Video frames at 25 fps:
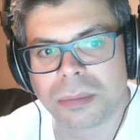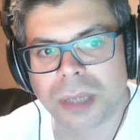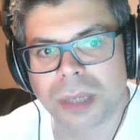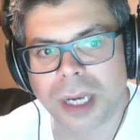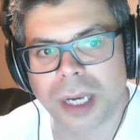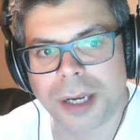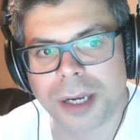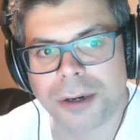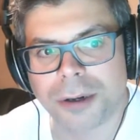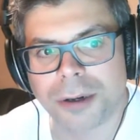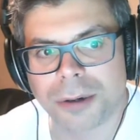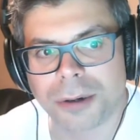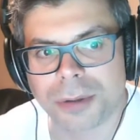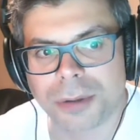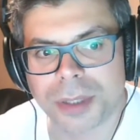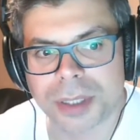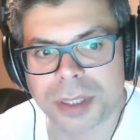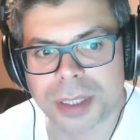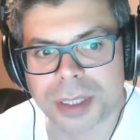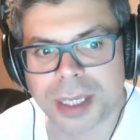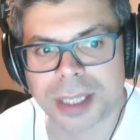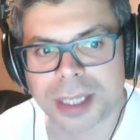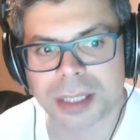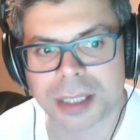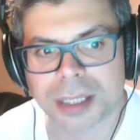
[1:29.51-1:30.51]
I know
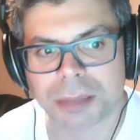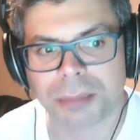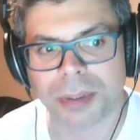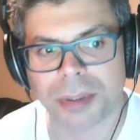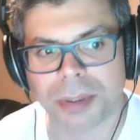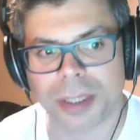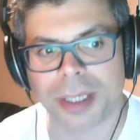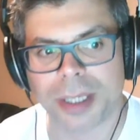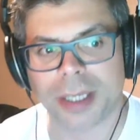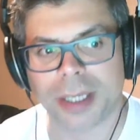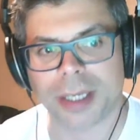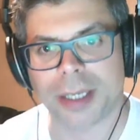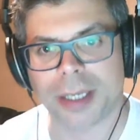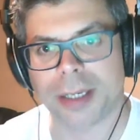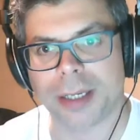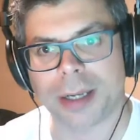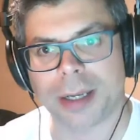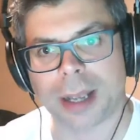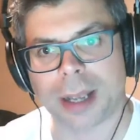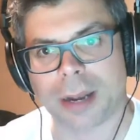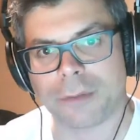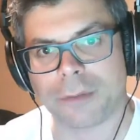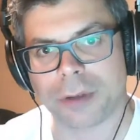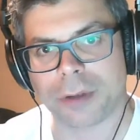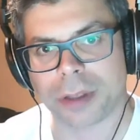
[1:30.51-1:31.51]
this has a play in
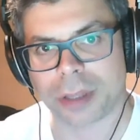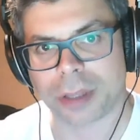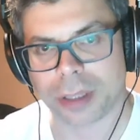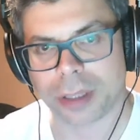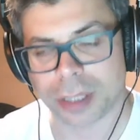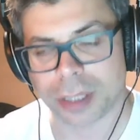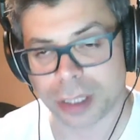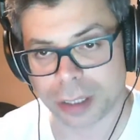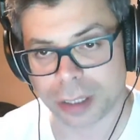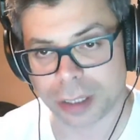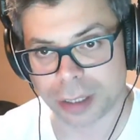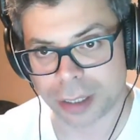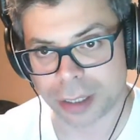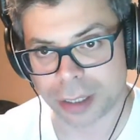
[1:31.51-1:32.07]
everything